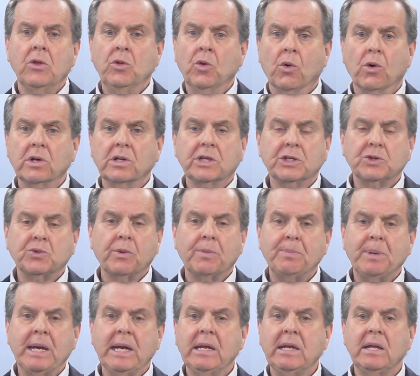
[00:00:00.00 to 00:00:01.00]
nor does
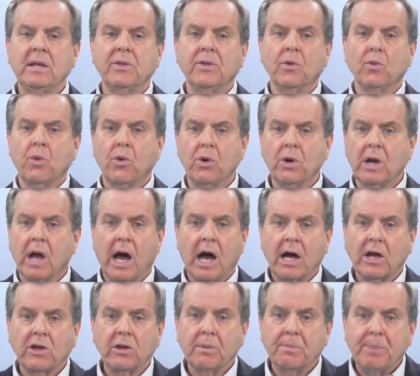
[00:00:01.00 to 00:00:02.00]
repeating the word
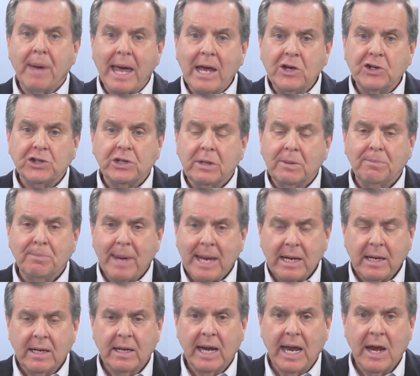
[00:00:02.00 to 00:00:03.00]
occupation
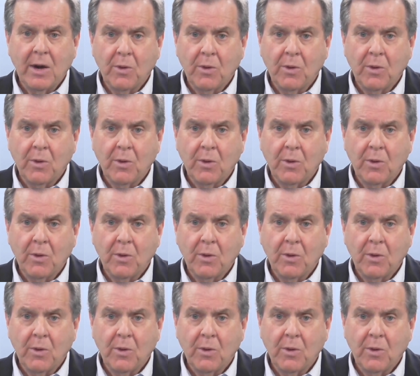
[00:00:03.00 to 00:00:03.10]
make it